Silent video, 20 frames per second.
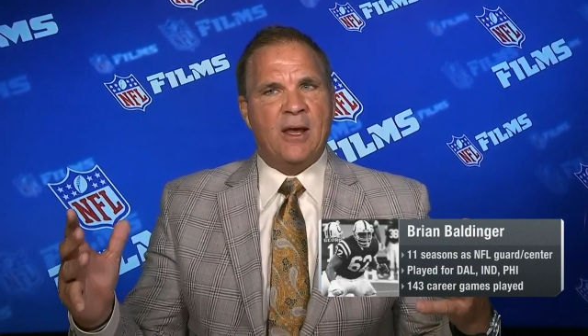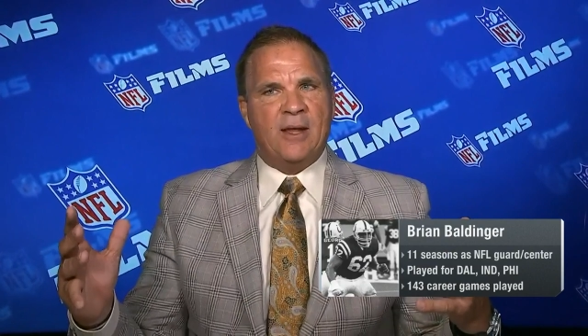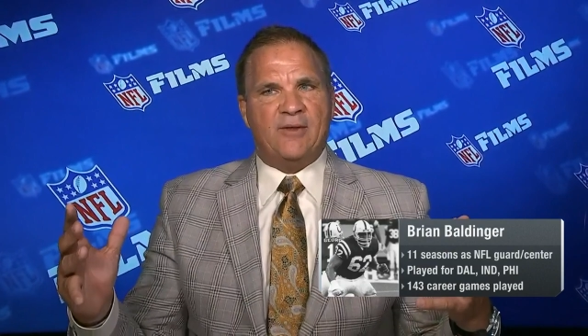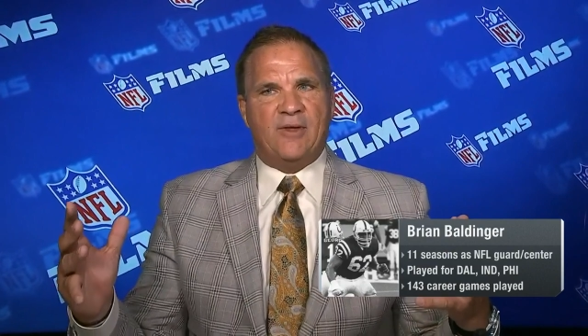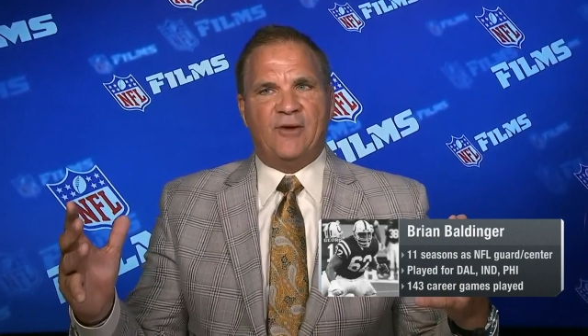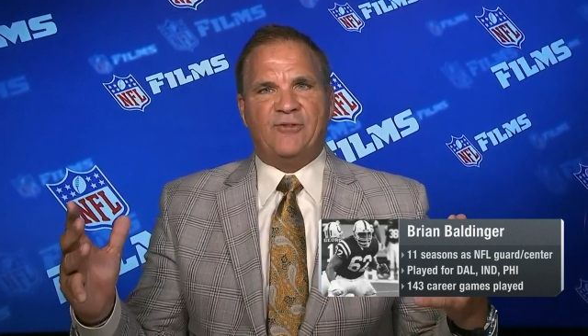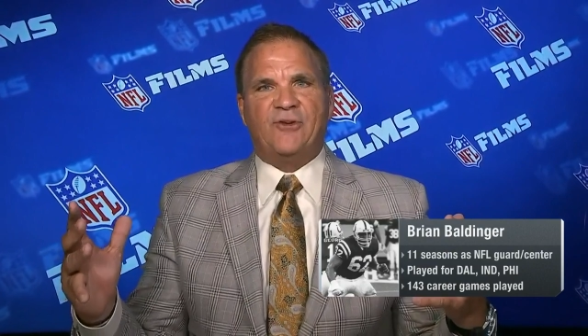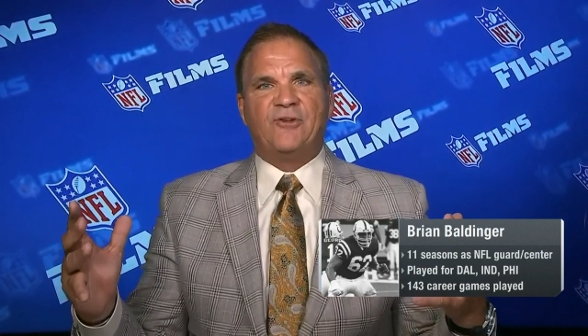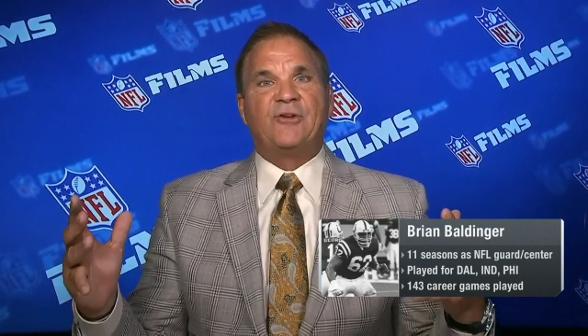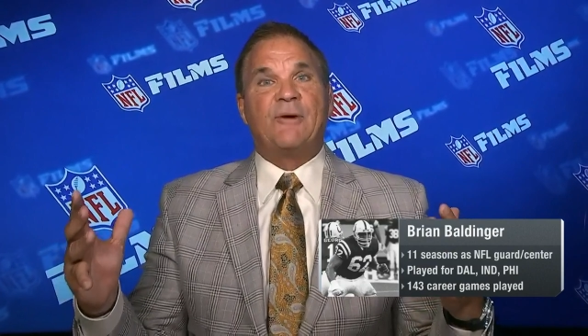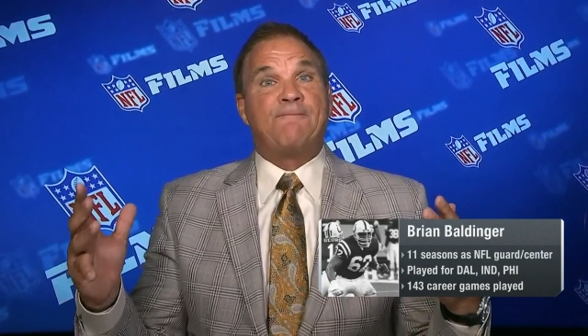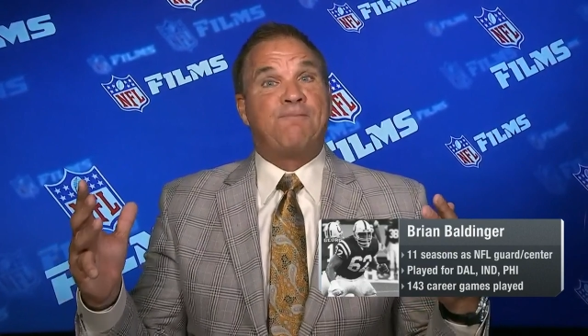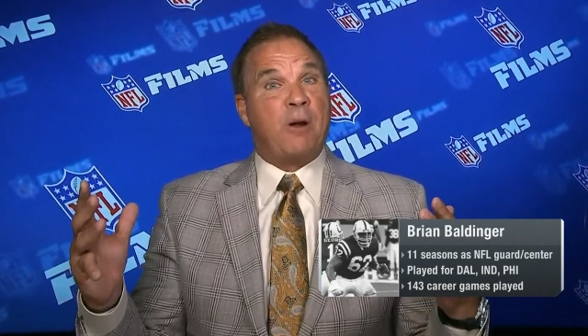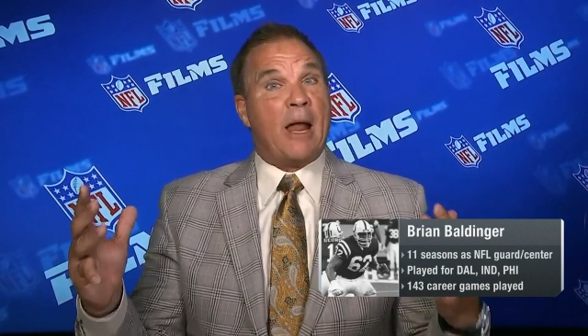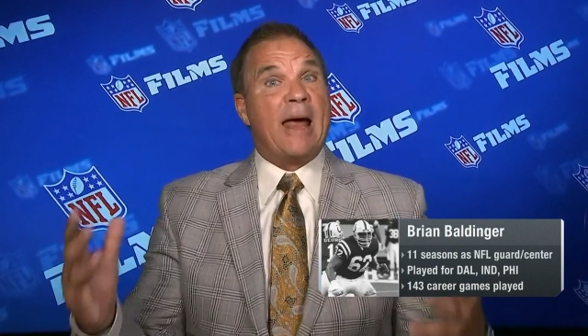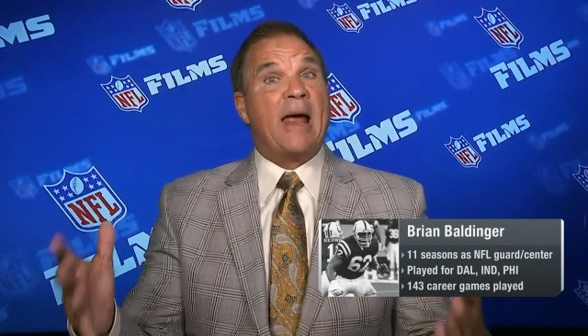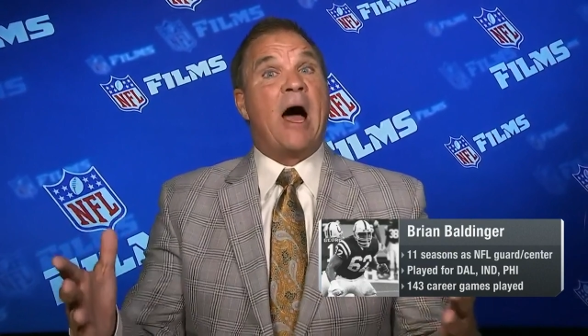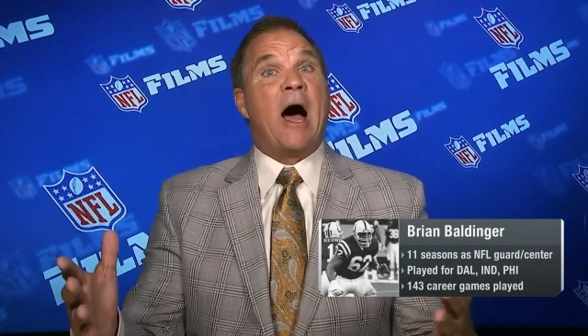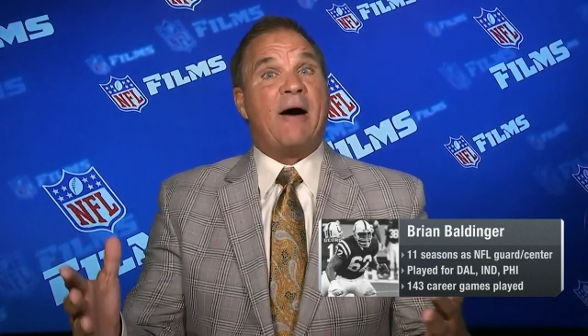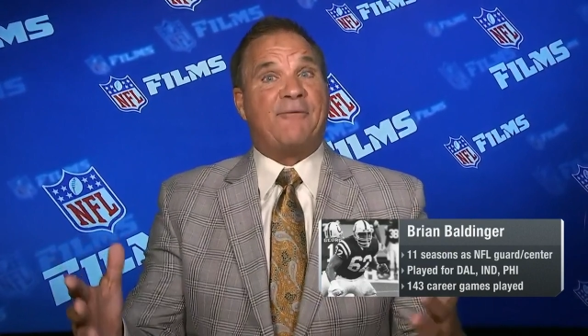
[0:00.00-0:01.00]
This is a
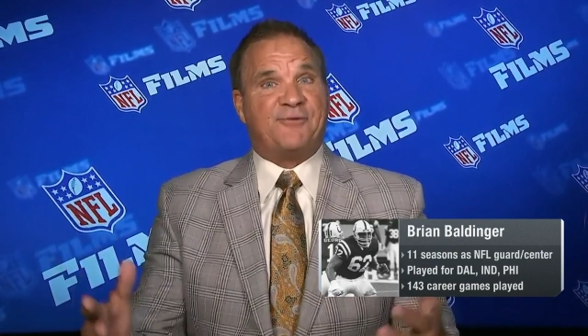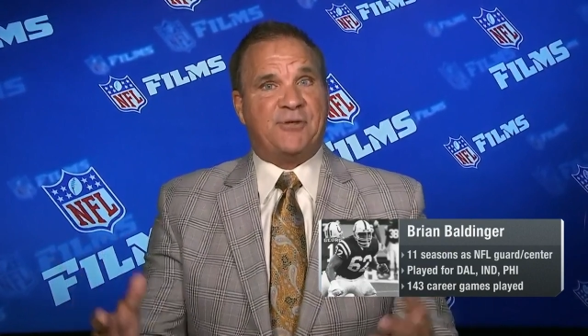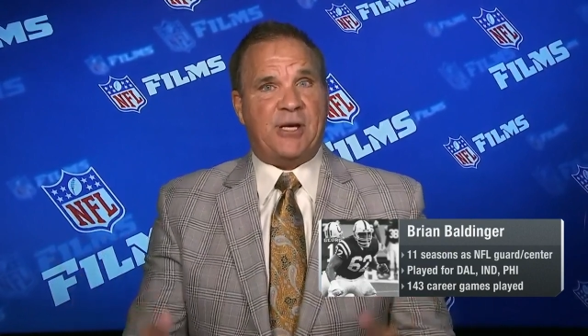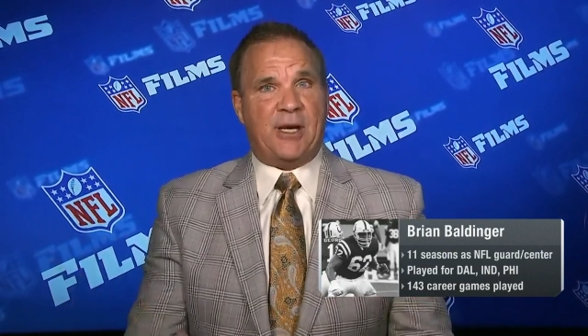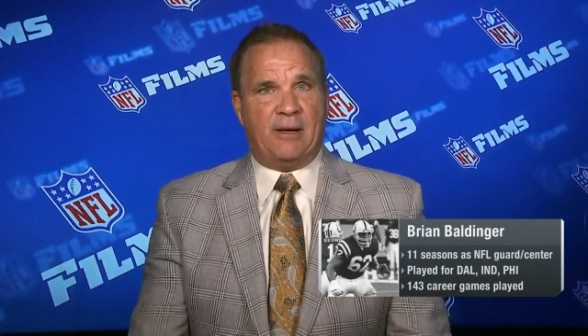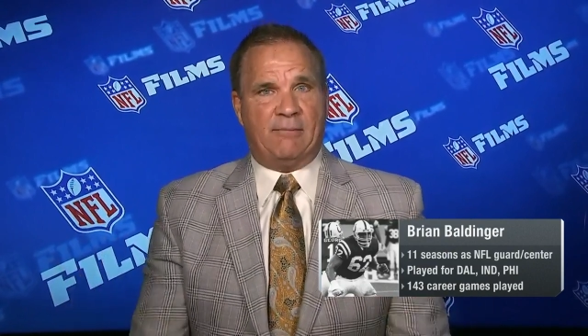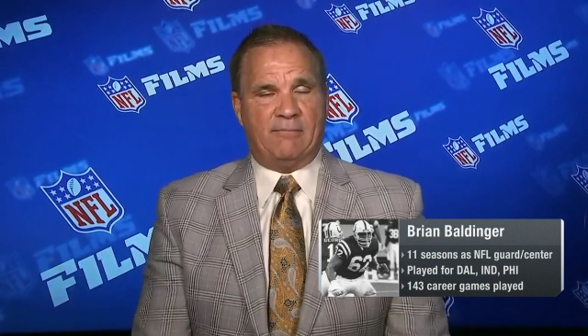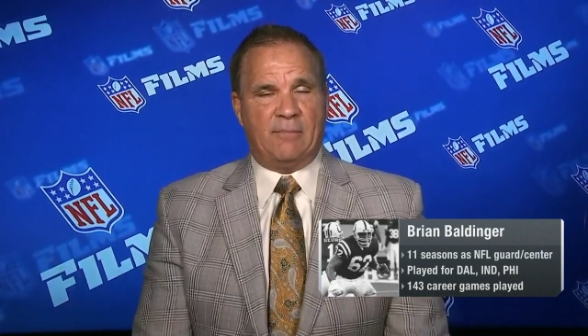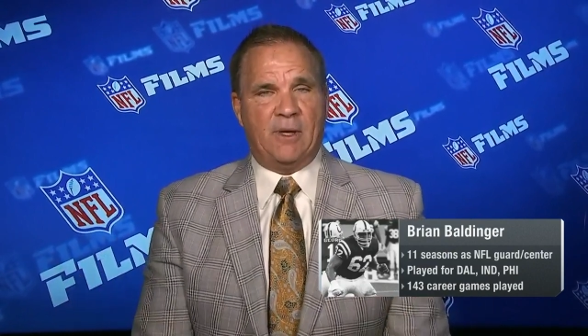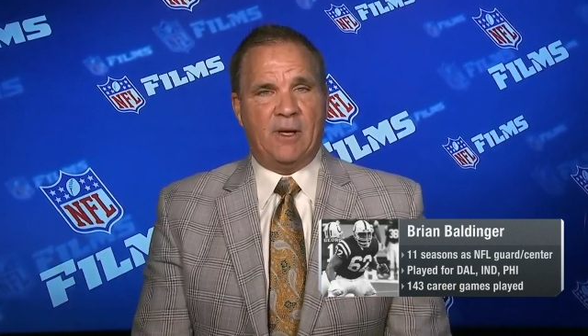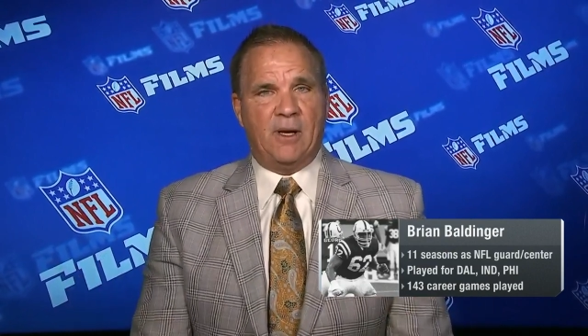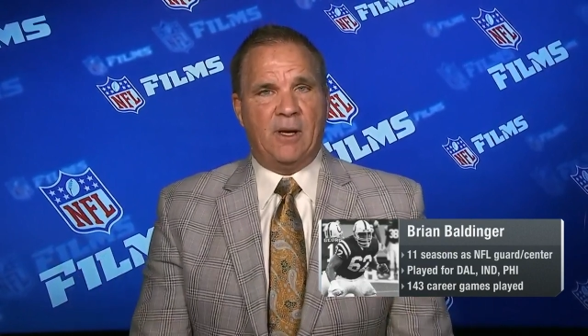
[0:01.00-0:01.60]
playoff team.